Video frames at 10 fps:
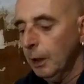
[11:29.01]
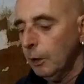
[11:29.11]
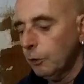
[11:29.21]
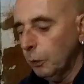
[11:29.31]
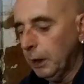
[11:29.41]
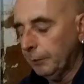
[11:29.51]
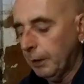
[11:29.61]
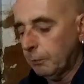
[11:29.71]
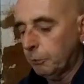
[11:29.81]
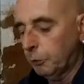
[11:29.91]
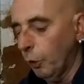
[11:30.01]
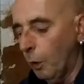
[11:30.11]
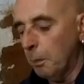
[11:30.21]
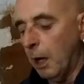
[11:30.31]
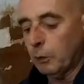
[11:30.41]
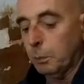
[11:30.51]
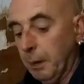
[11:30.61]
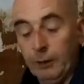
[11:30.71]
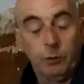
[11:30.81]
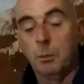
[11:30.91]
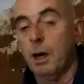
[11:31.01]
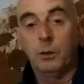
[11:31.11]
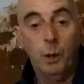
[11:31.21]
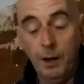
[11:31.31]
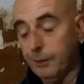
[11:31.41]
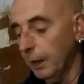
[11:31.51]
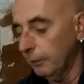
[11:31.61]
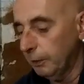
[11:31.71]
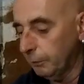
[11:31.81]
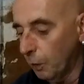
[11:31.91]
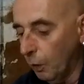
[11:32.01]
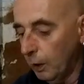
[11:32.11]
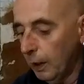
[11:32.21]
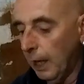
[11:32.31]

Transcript: So you'd have your chalk mark or pencil mark, whatever it is you've got,